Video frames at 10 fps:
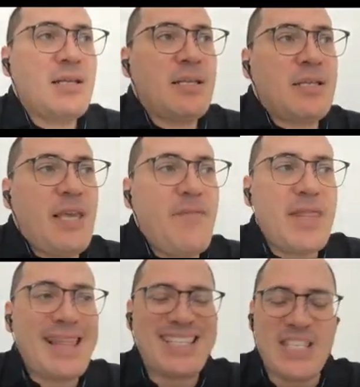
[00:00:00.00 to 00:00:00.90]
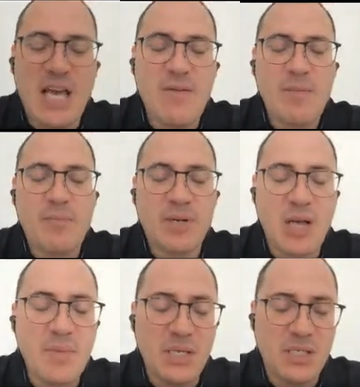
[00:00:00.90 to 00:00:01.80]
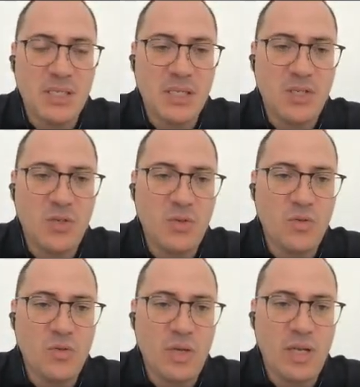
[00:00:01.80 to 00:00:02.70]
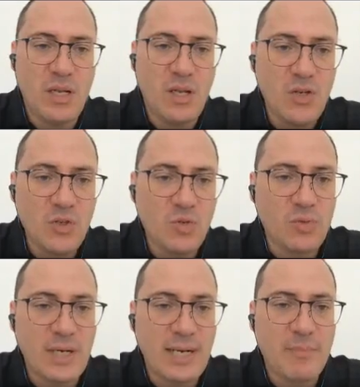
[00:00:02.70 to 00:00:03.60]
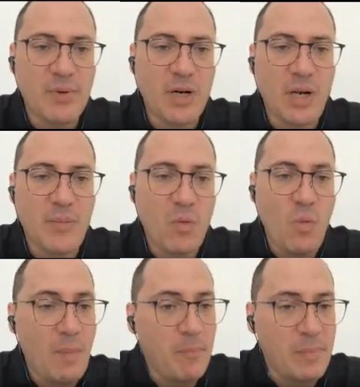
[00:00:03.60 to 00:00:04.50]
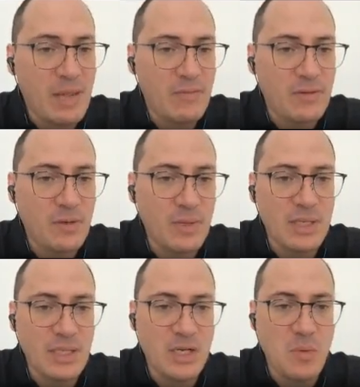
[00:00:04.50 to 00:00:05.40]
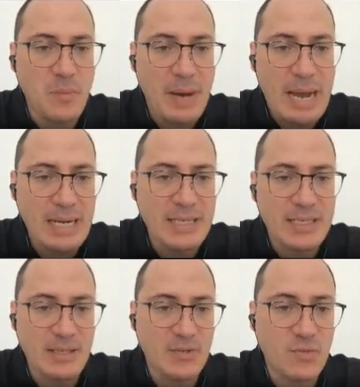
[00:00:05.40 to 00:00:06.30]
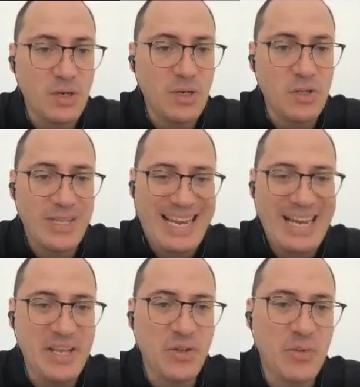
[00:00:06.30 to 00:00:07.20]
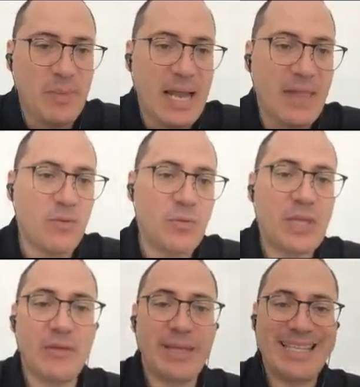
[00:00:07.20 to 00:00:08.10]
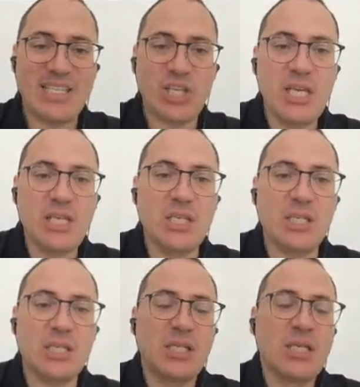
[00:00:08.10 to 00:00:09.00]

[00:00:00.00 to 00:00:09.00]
Given that Java promised to allow you to write a program in one platform and then compile it and then run it on any other platform without any changes,